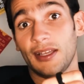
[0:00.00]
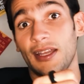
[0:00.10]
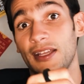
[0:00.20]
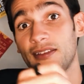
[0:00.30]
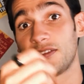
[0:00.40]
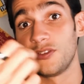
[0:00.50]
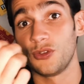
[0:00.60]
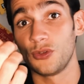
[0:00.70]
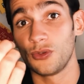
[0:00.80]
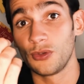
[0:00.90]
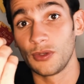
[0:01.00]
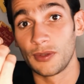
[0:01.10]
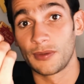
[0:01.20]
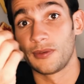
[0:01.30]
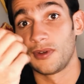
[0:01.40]
It's you
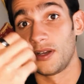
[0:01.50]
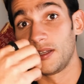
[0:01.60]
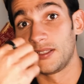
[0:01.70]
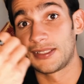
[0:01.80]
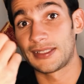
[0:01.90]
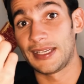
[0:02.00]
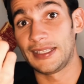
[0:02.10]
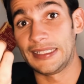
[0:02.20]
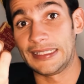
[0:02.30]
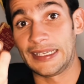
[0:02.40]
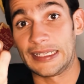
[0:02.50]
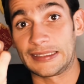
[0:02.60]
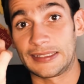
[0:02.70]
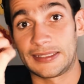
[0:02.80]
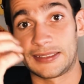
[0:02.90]
understanding that